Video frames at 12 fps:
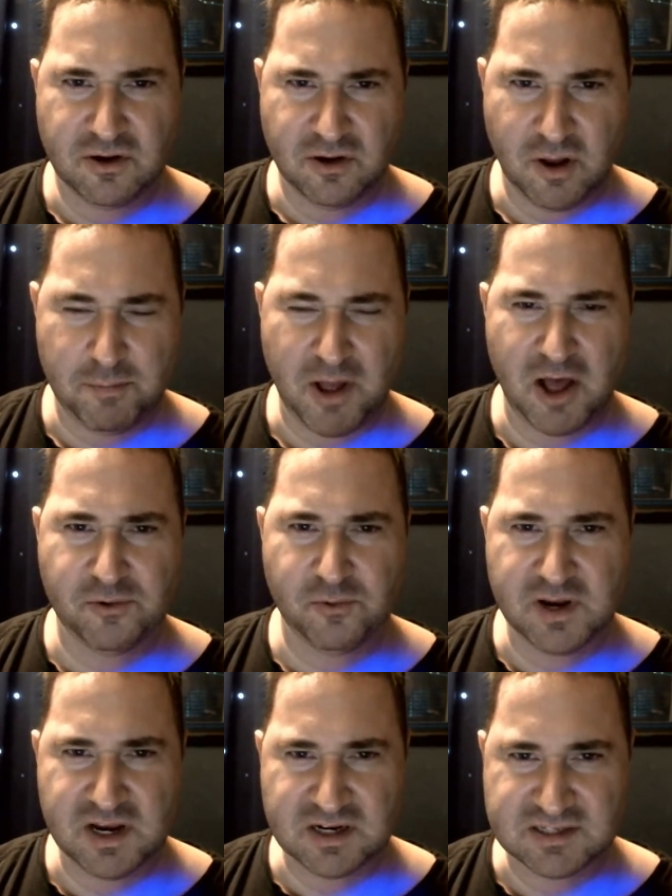upon
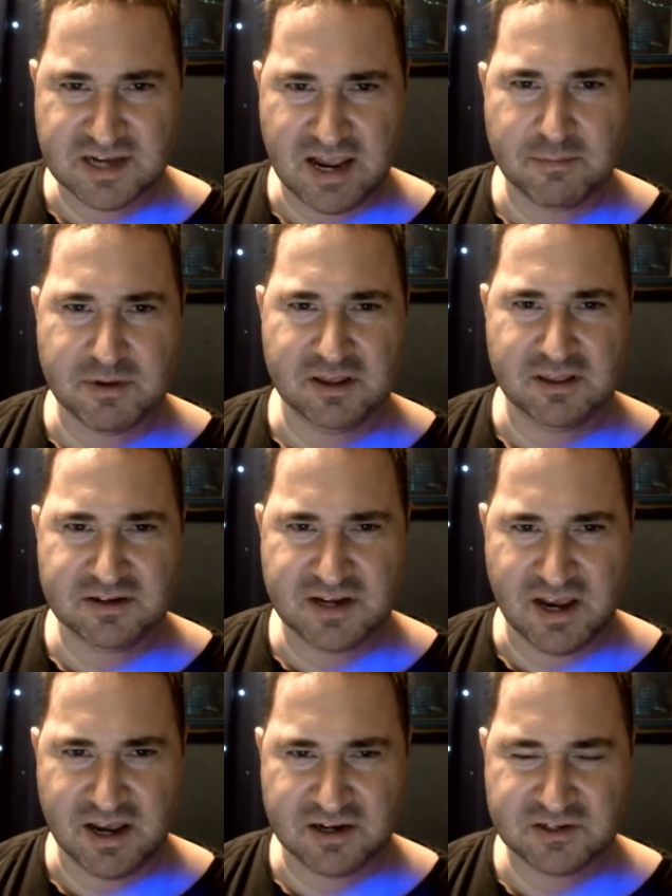re-examining the
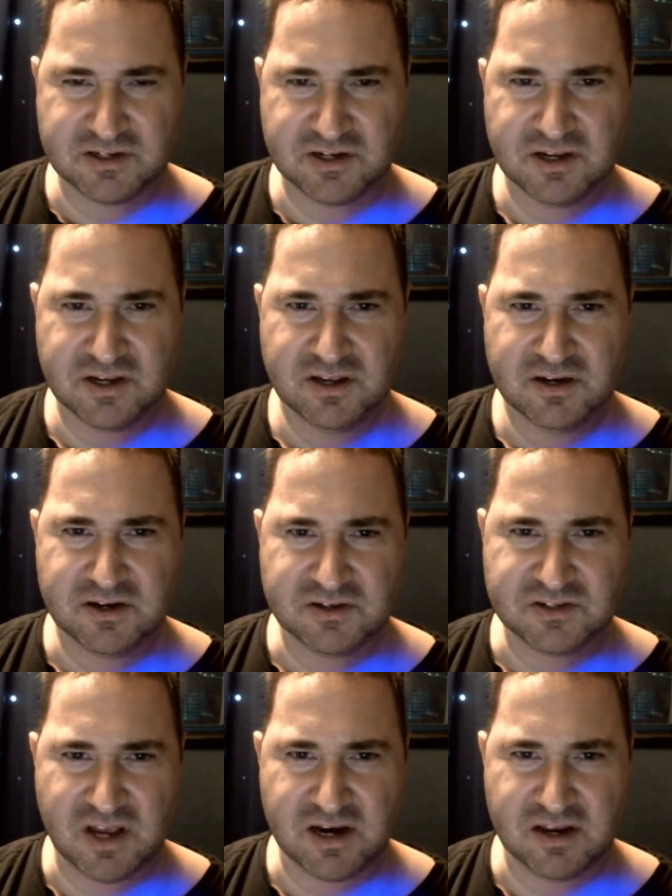text,
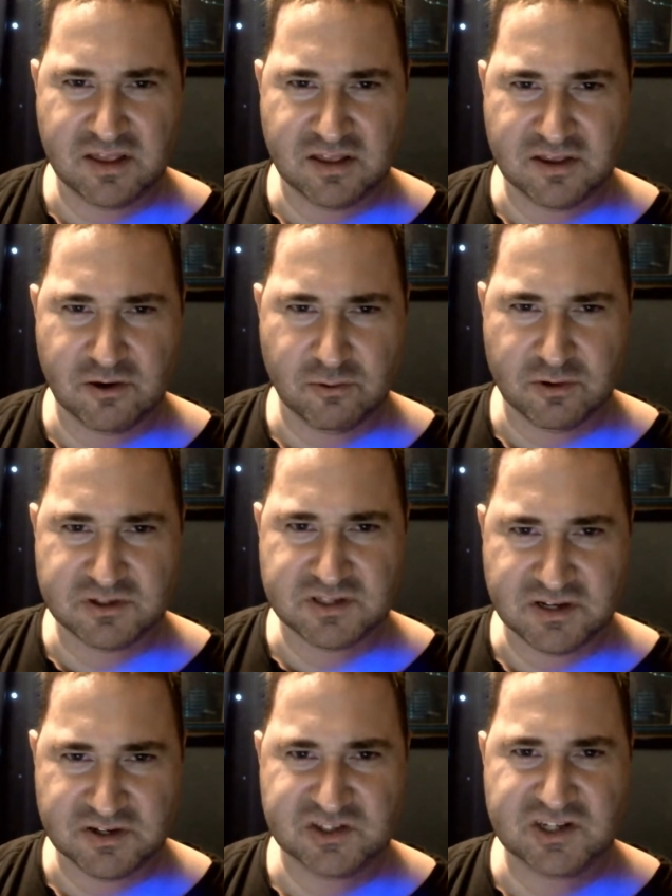decided that there was
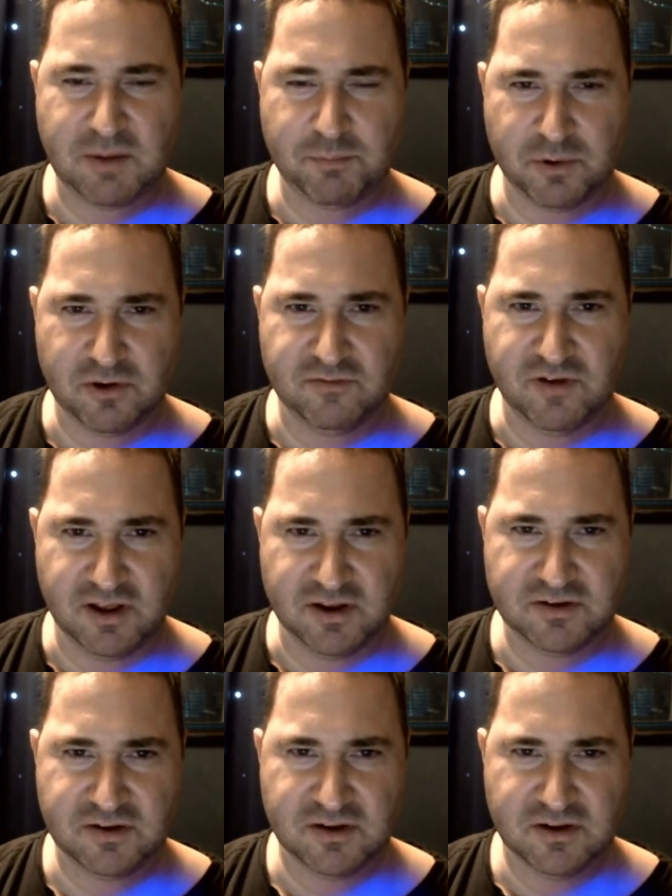this separate
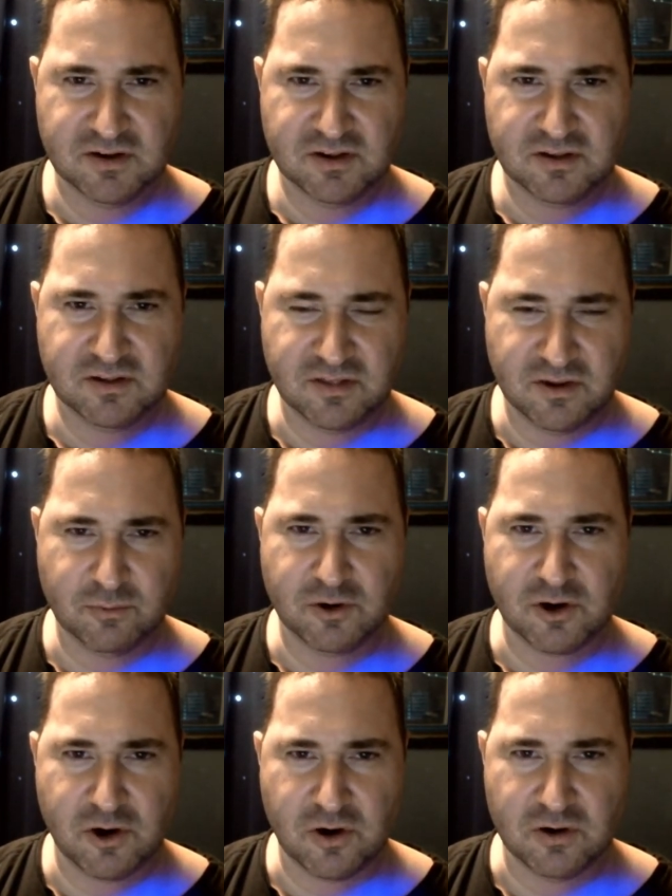event that would
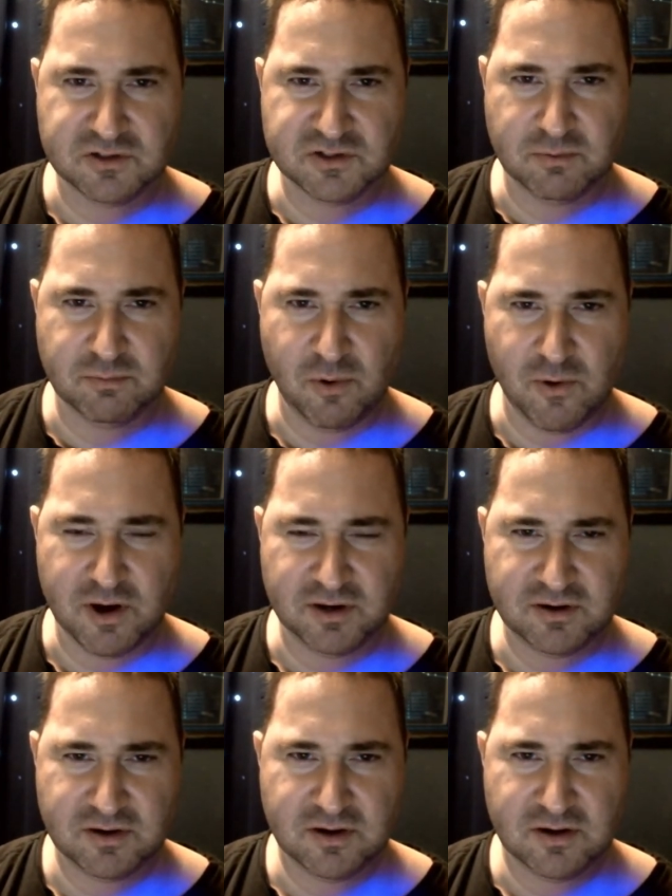occur at some point,
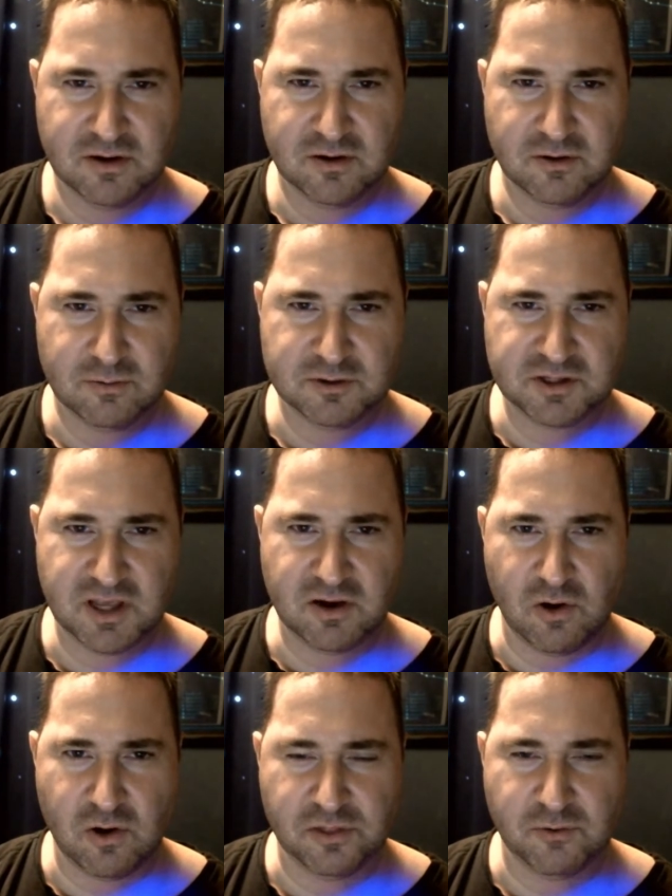which they
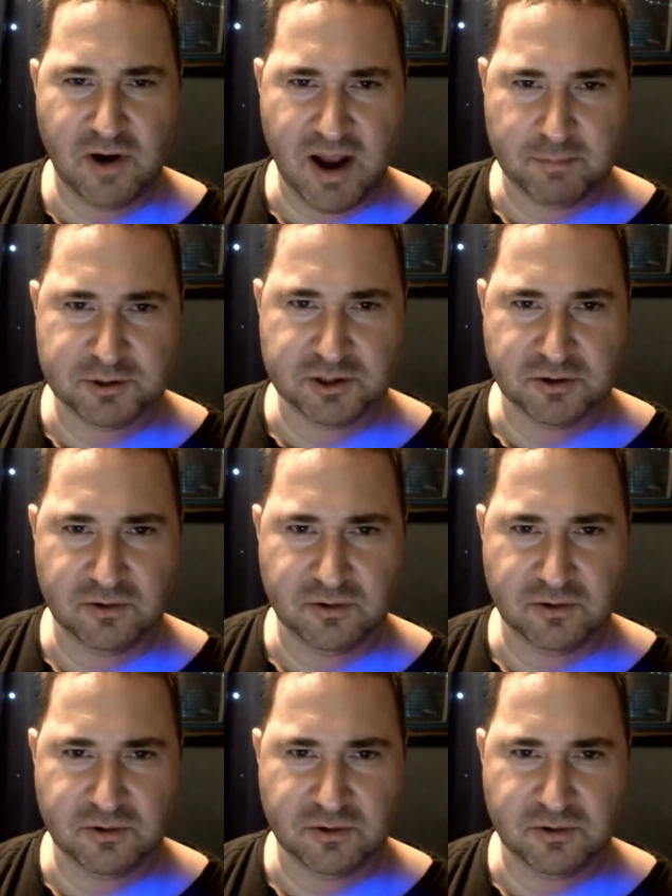called the rapture.